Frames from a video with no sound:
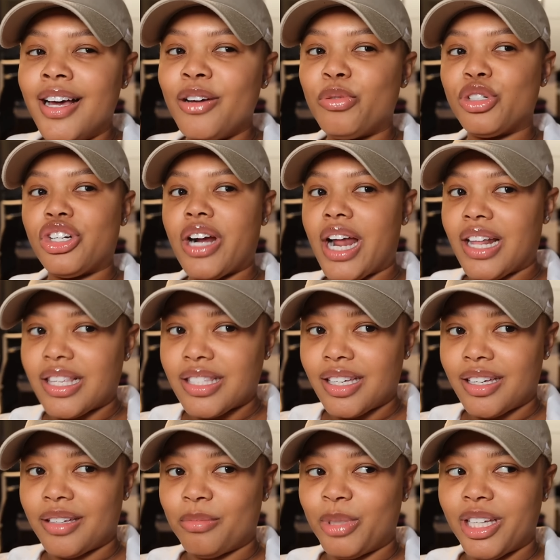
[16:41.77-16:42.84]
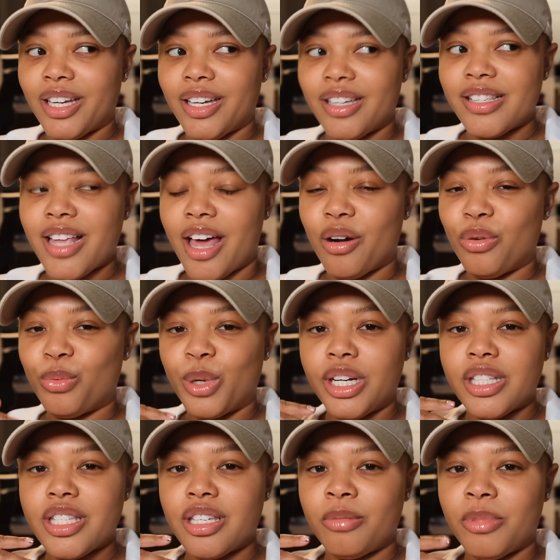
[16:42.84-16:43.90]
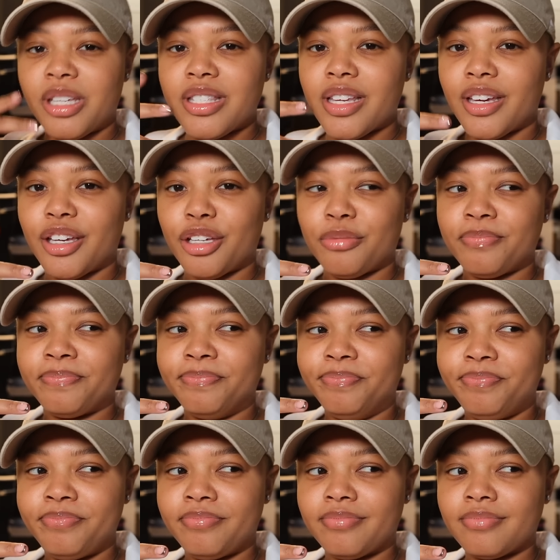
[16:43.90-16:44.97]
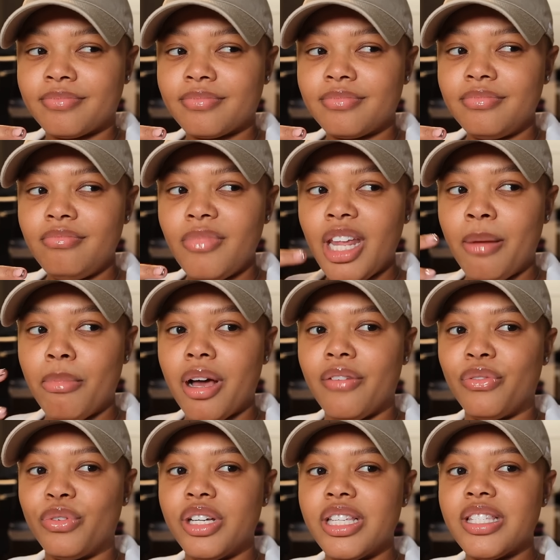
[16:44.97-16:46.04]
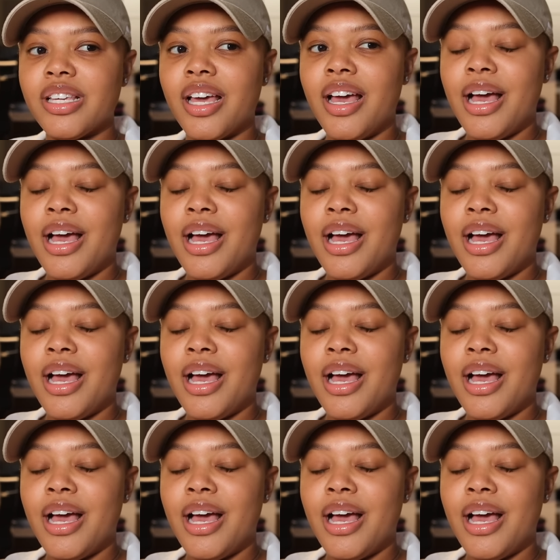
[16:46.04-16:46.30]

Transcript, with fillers: We'll try to sing because I don't want to mess up my voice.